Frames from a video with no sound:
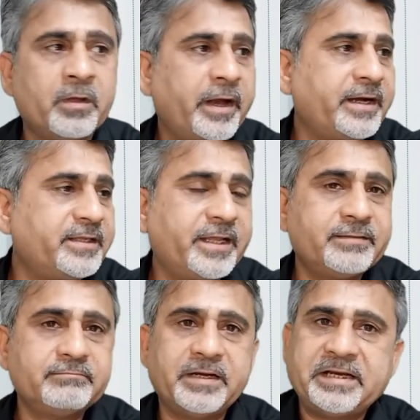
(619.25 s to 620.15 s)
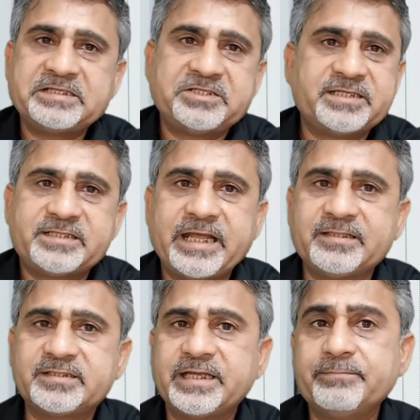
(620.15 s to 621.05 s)
and then it is just like
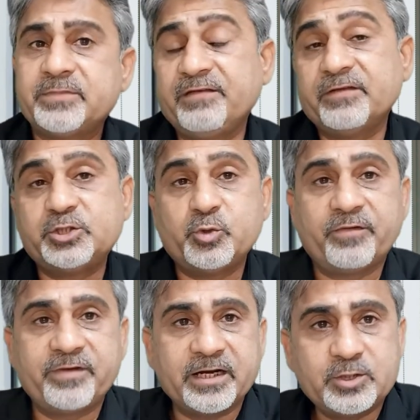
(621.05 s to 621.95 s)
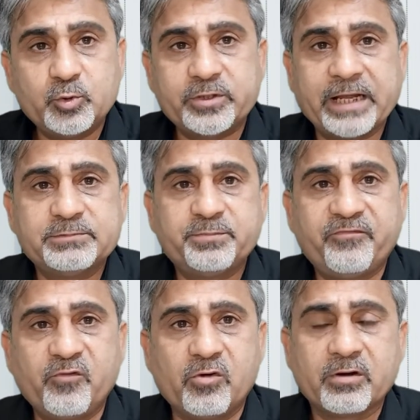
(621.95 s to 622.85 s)
the same thing which you have done 2 times
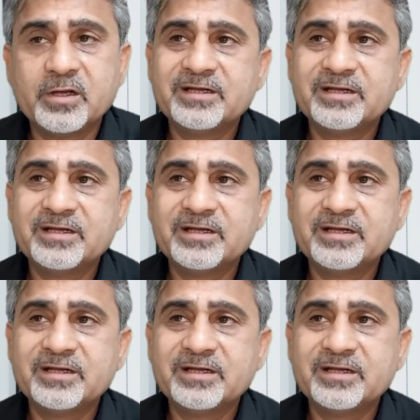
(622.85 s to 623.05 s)
before.